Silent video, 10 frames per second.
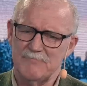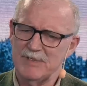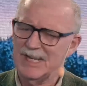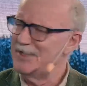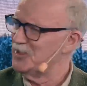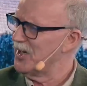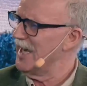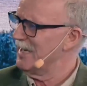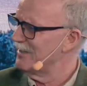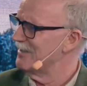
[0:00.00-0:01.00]
let's
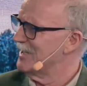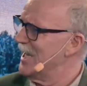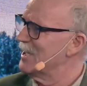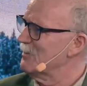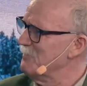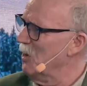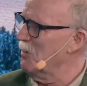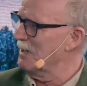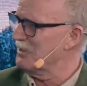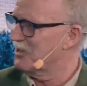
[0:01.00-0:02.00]
take the
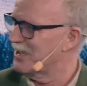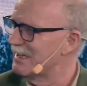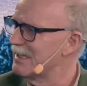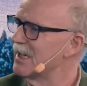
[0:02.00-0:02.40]
moment.